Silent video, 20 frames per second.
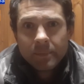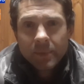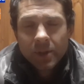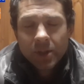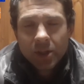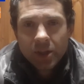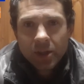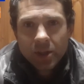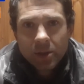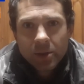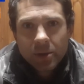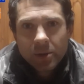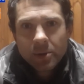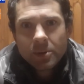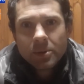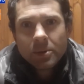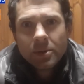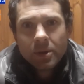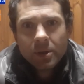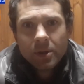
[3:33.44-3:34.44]

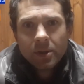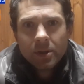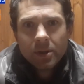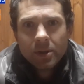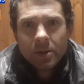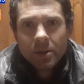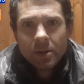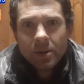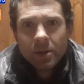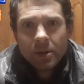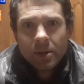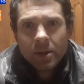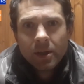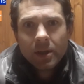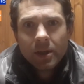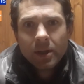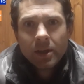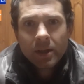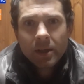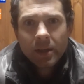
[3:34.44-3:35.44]
you
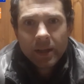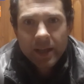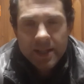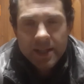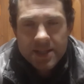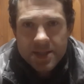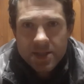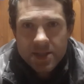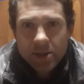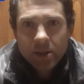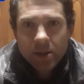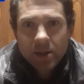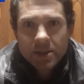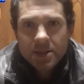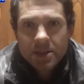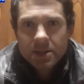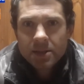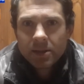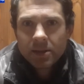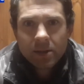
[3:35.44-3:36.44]
can
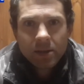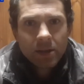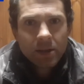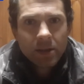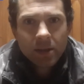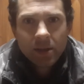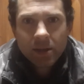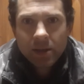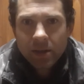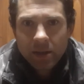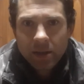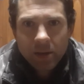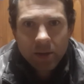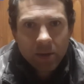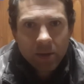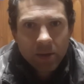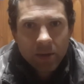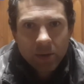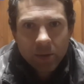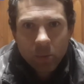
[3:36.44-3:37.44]
start
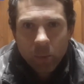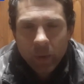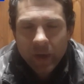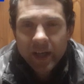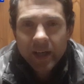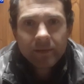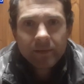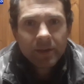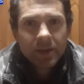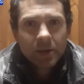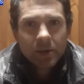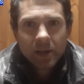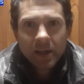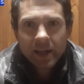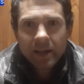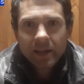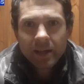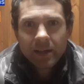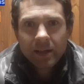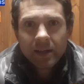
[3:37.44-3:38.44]
whenever you
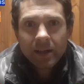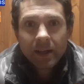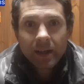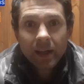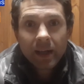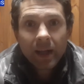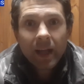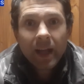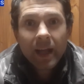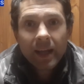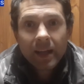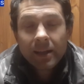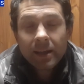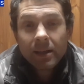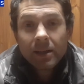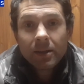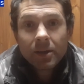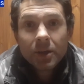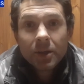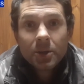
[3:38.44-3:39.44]
like, and
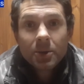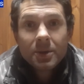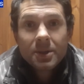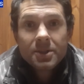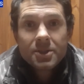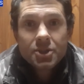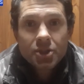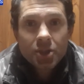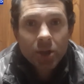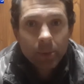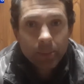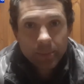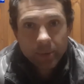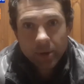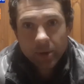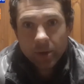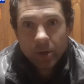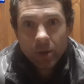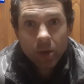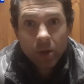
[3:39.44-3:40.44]
you can stop
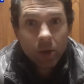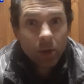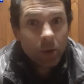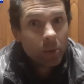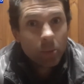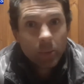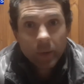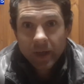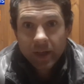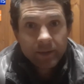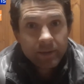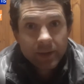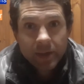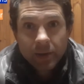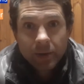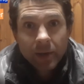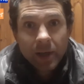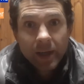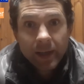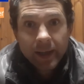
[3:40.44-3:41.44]
whenever
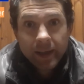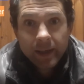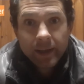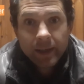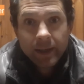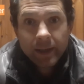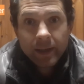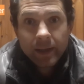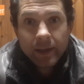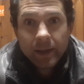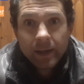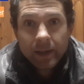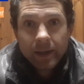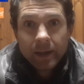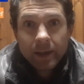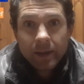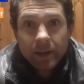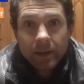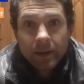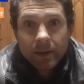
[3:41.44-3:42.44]
you like.
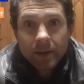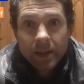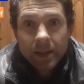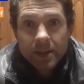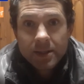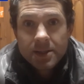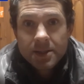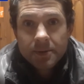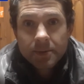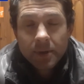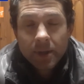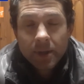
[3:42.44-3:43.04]
Right.